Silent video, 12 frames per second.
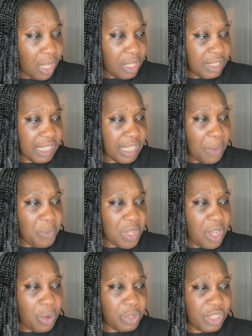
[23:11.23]
So then
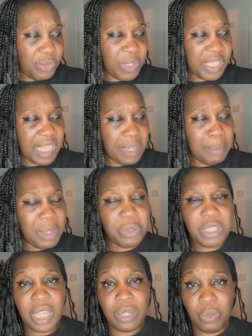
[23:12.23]
we see
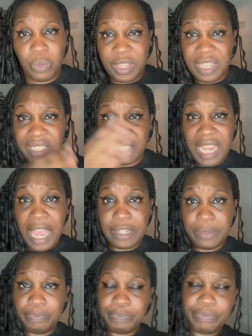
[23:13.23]
Milton with his dad.